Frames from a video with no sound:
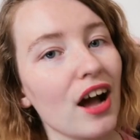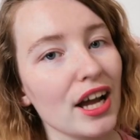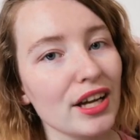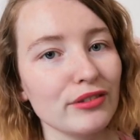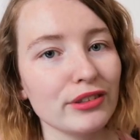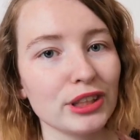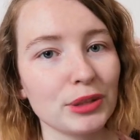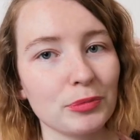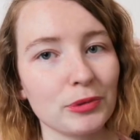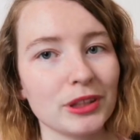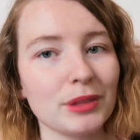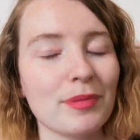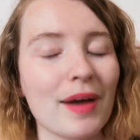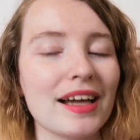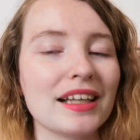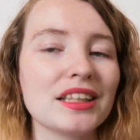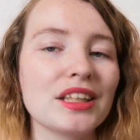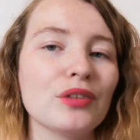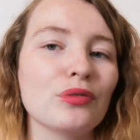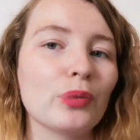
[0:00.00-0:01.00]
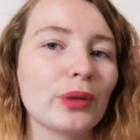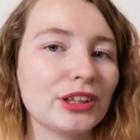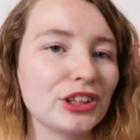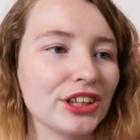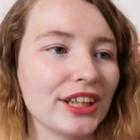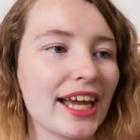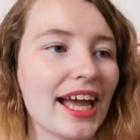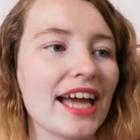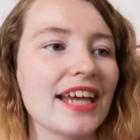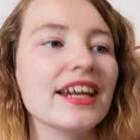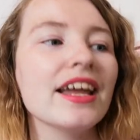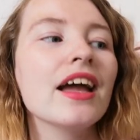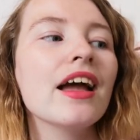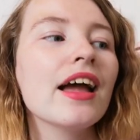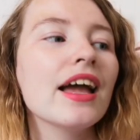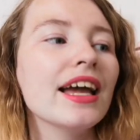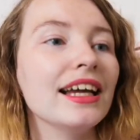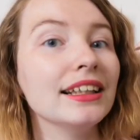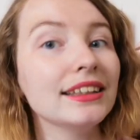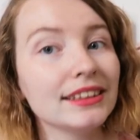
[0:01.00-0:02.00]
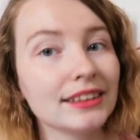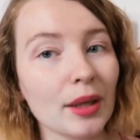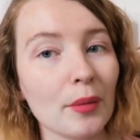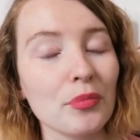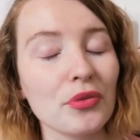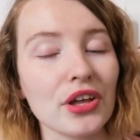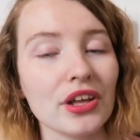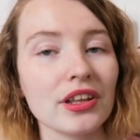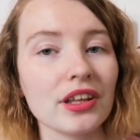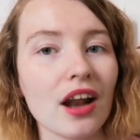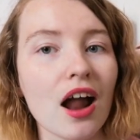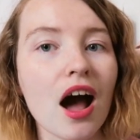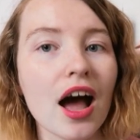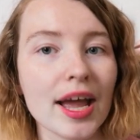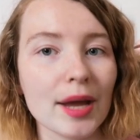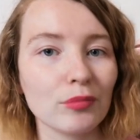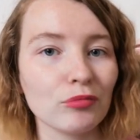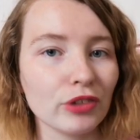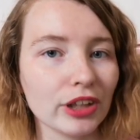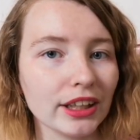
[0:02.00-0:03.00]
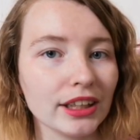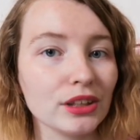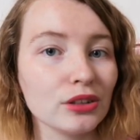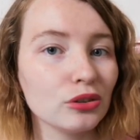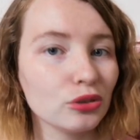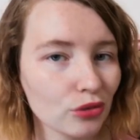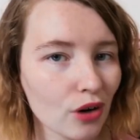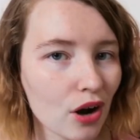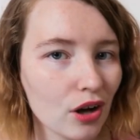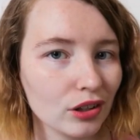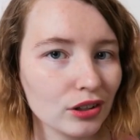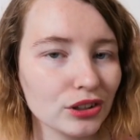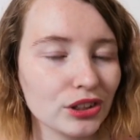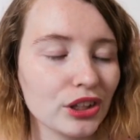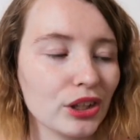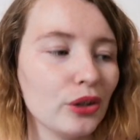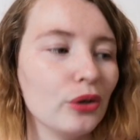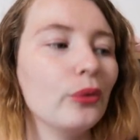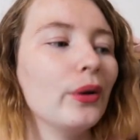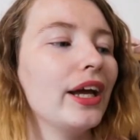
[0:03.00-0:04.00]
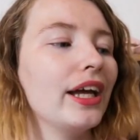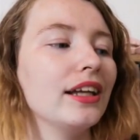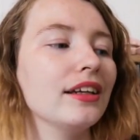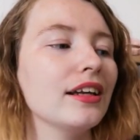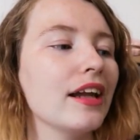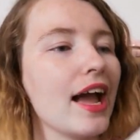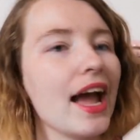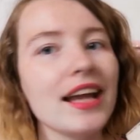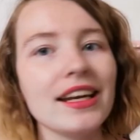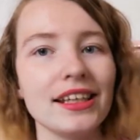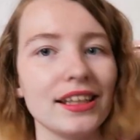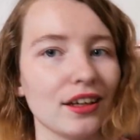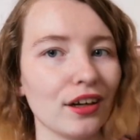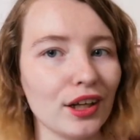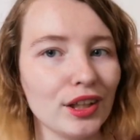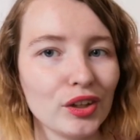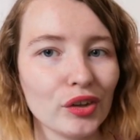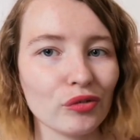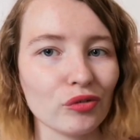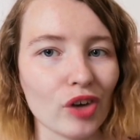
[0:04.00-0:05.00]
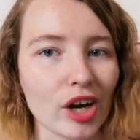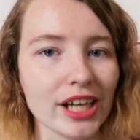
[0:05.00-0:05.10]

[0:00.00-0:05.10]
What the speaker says: Irish perspective, which again is something that I am really drawn to in any kind of